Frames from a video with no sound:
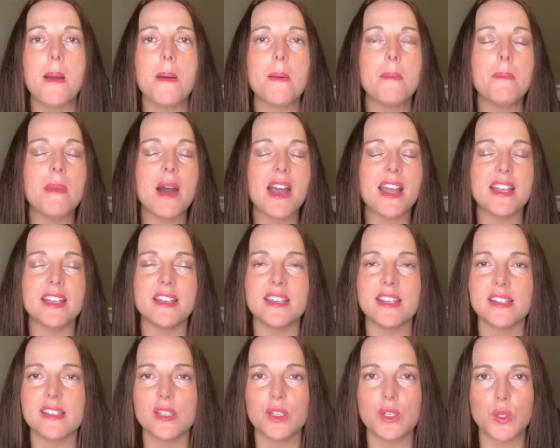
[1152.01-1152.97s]
mind
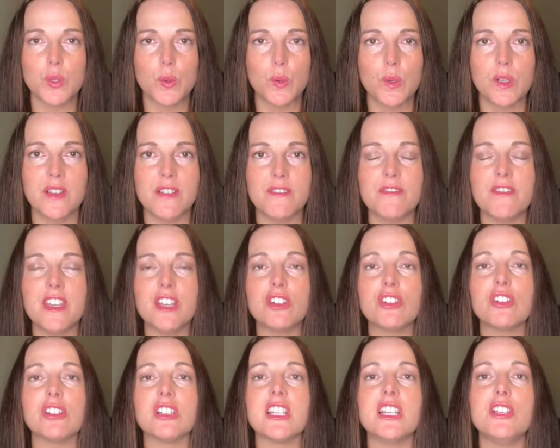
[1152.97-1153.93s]
as a tool, a
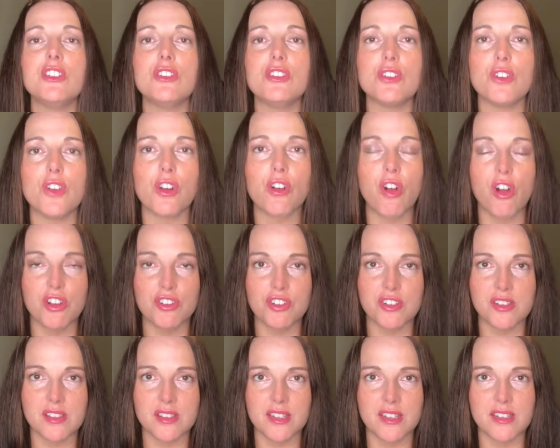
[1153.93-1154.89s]
vehicle into your
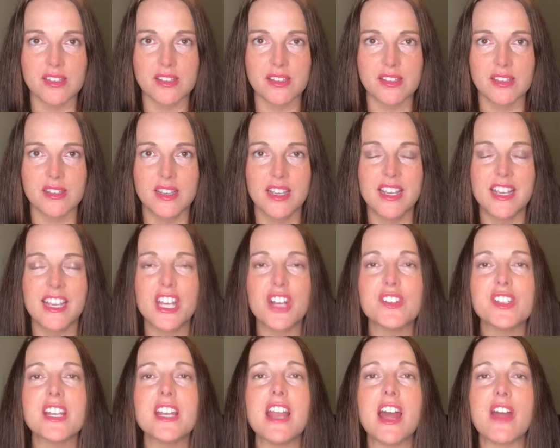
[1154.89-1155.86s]
consciousness. Here's
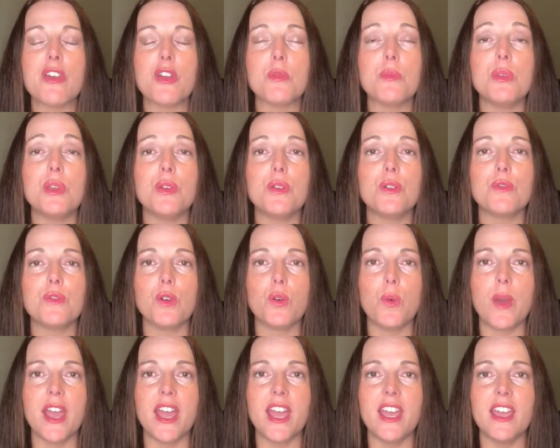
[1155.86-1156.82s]
another beautiful
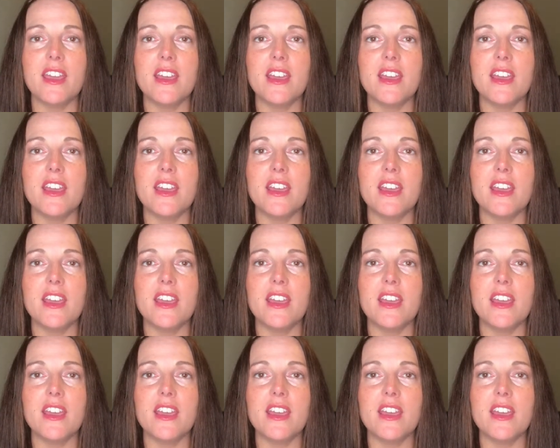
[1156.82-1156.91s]
way,